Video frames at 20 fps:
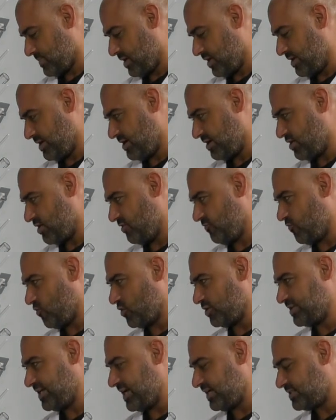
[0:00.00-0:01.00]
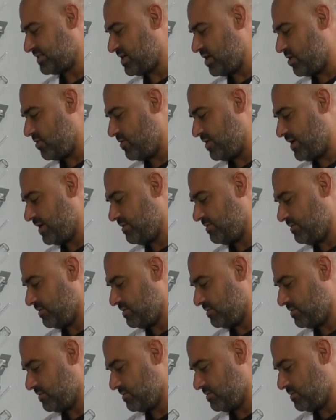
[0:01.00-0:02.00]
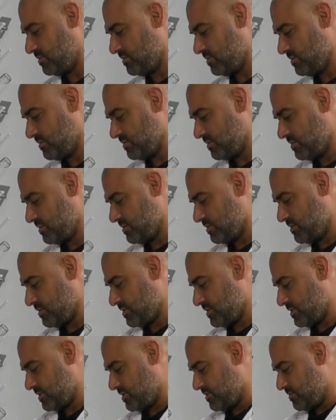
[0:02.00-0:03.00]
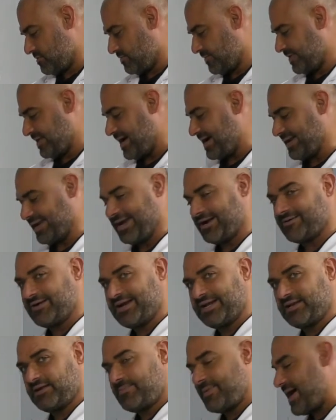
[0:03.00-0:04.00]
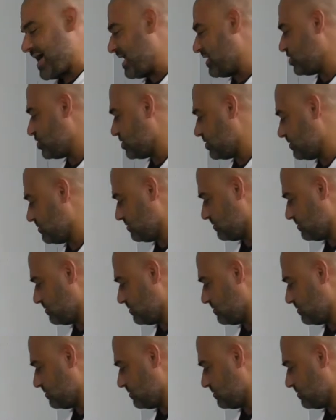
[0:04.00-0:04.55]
Get a good vortex going without aerating the batch.